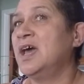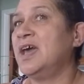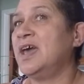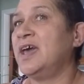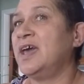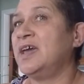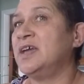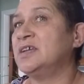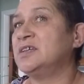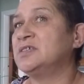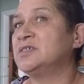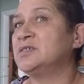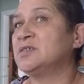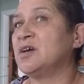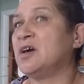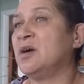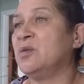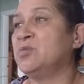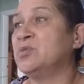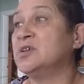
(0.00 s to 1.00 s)
And
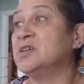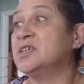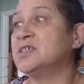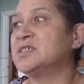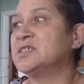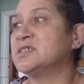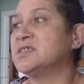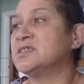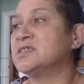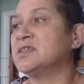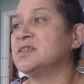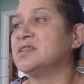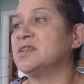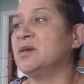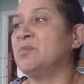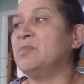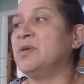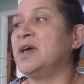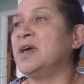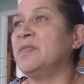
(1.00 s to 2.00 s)
I will listen to
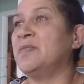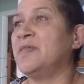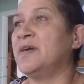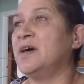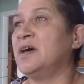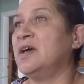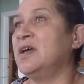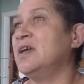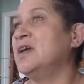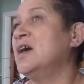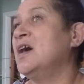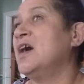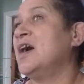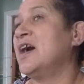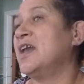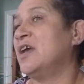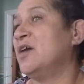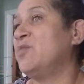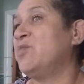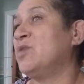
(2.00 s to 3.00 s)
them, and I
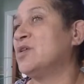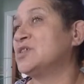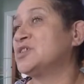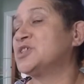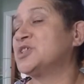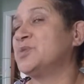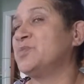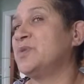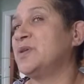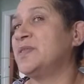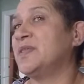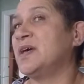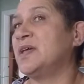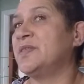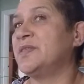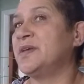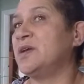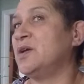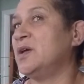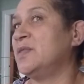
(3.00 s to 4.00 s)
watch them when they're
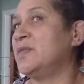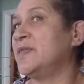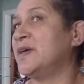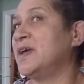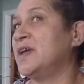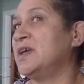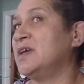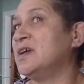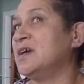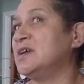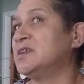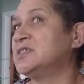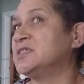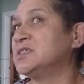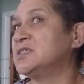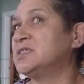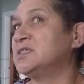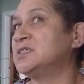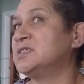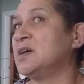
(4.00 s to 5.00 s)
there, and they are
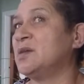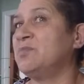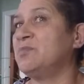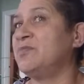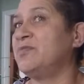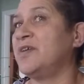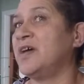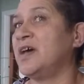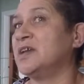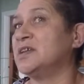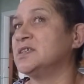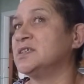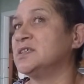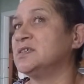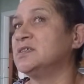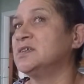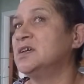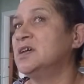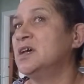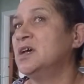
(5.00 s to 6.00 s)
just
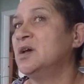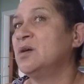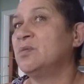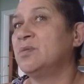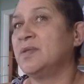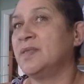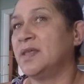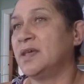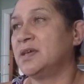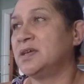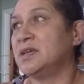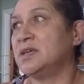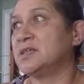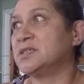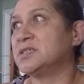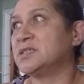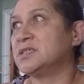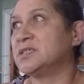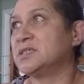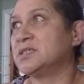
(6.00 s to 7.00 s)
dumbfounded when they get
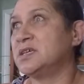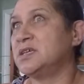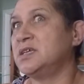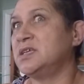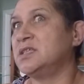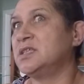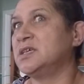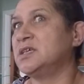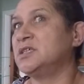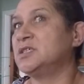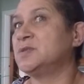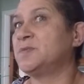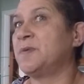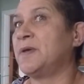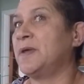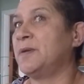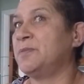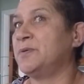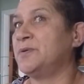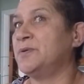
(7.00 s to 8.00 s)
to see these
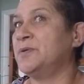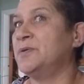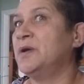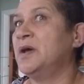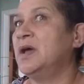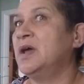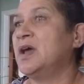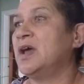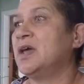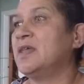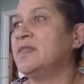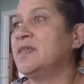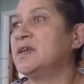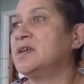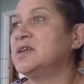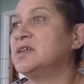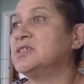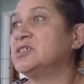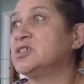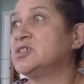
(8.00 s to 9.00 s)
people and they
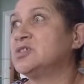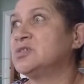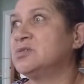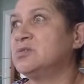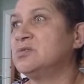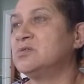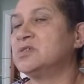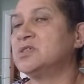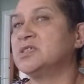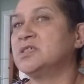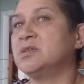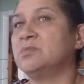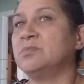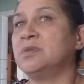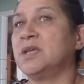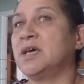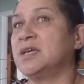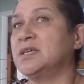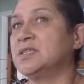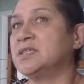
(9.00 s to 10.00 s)
get to talk to them and
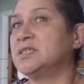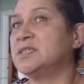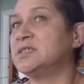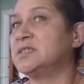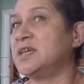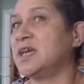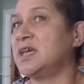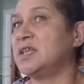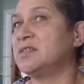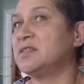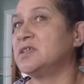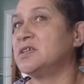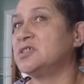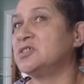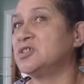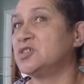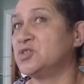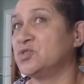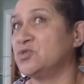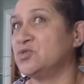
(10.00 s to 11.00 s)
understand their
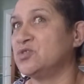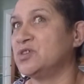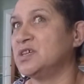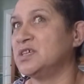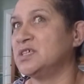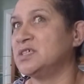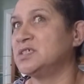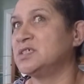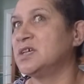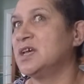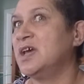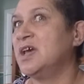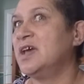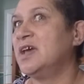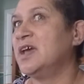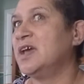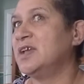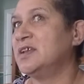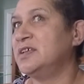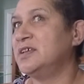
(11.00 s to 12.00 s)
stories
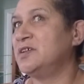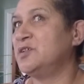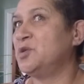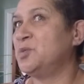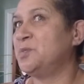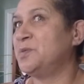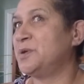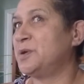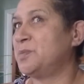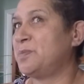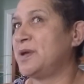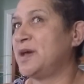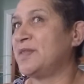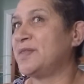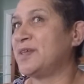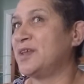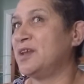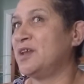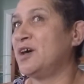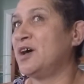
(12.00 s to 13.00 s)
and hear a bit about
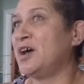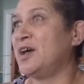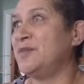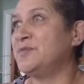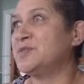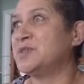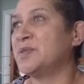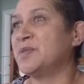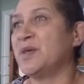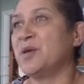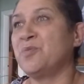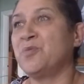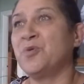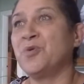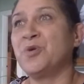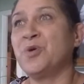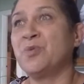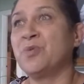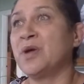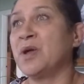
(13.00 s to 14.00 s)
their lives, and they
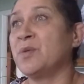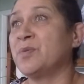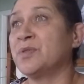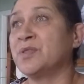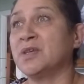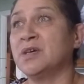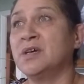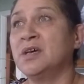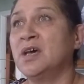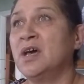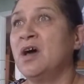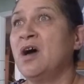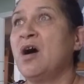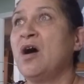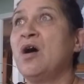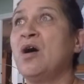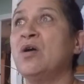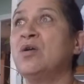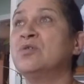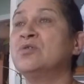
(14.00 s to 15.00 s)
walk away with a
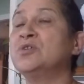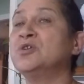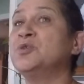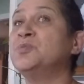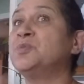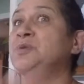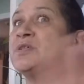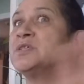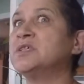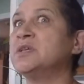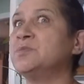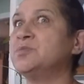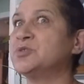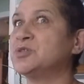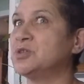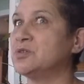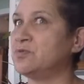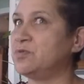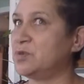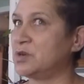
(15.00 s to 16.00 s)
whole new
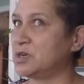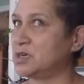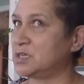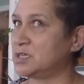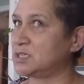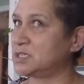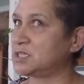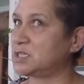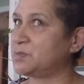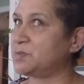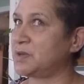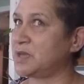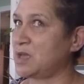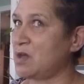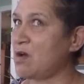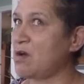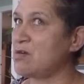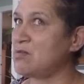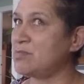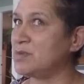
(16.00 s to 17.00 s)
perception of what it is to be
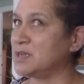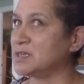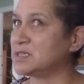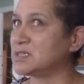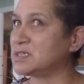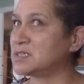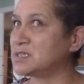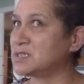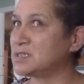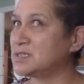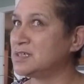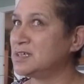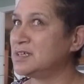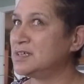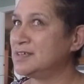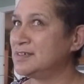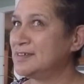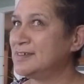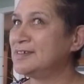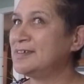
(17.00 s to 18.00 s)
homeless.
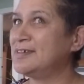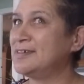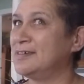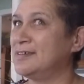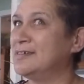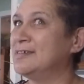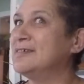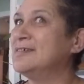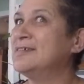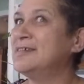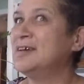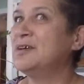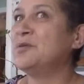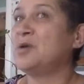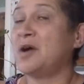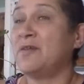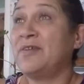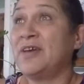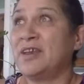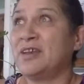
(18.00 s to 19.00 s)
Yeah.
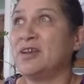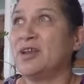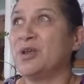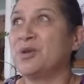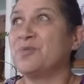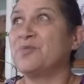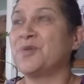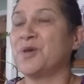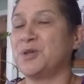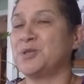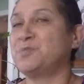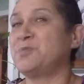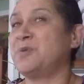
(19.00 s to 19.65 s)
I've had a lot of those